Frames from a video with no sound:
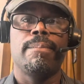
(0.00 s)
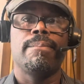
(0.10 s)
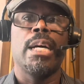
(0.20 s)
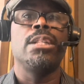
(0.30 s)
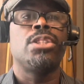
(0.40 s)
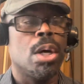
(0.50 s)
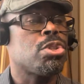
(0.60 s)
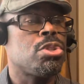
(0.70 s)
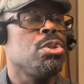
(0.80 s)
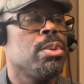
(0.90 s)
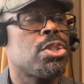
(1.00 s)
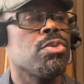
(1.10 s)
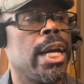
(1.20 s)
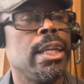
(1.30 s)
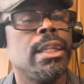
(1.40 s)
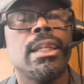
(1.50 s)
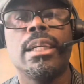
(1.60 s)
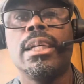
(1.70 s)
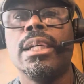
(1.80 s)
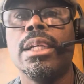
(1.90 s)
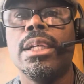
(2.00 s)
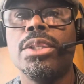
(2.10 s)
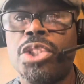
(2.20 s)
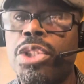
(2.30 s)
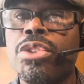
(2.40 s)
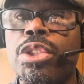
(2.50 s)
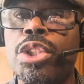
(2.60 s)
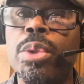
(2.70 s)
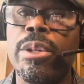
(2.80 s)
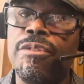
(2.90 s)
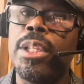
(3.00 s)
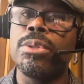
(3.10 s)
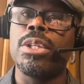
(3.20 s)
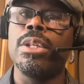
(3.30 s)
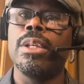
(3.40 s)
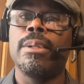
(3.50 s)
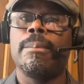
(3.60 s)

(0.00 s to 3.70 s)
Adults do what's right, children do what feels good.